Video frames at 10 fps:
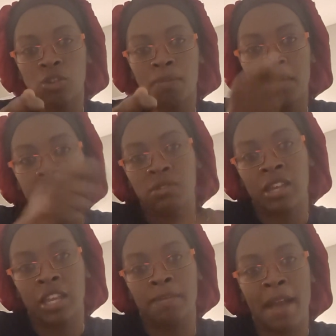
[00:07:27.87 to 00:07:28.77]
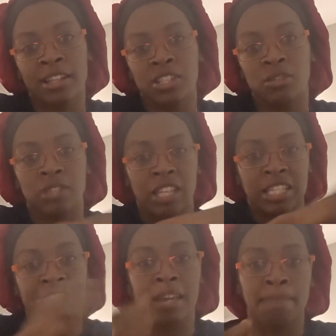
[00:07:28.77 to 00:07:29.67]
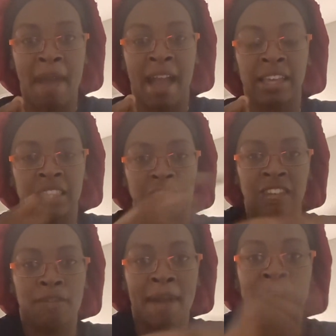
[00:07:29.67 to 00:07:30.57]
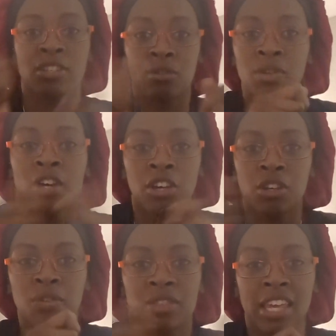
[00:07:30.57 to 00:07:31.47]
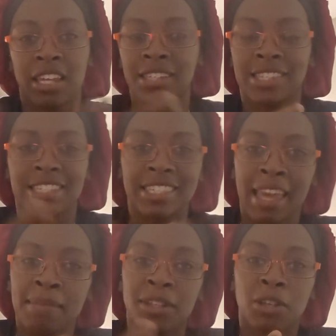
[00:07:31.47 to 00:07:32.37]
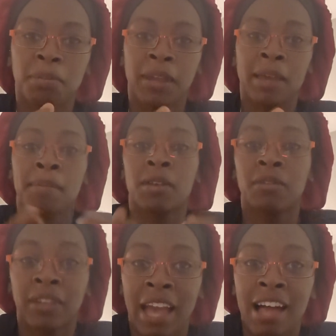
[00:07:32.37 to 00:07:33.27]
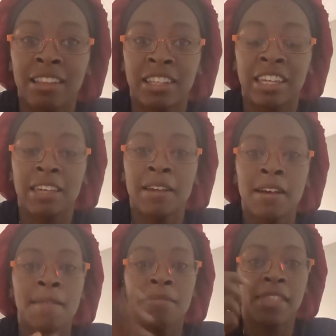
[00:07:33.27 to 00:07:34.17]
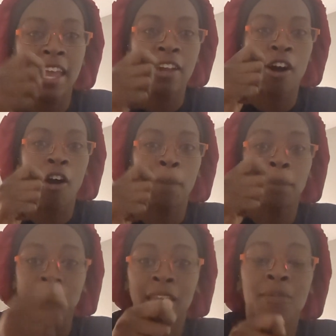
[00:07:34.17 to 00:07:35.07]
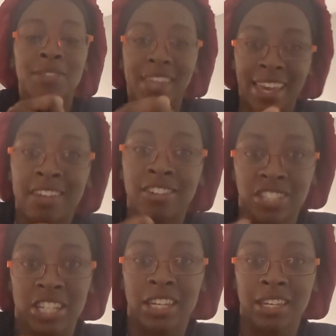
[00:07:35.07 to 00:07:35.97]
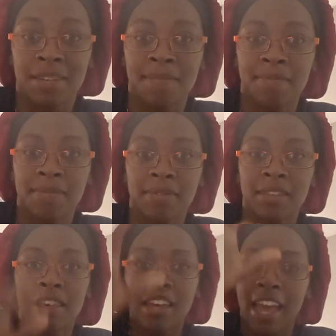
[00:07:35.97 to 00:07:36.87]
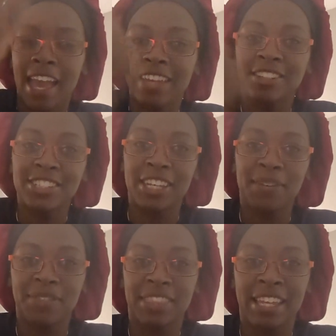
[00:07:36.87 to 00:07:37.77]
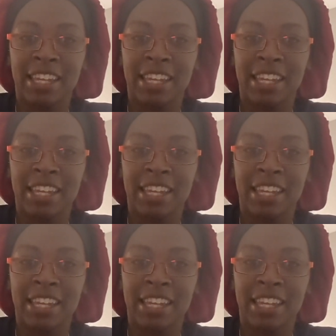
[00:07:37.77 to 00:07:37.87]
you a pencil, hand it back to you, and then they take it back and then give it back to you, you think it's this game that they're playing. But in reality, they are playing with energy. Energy within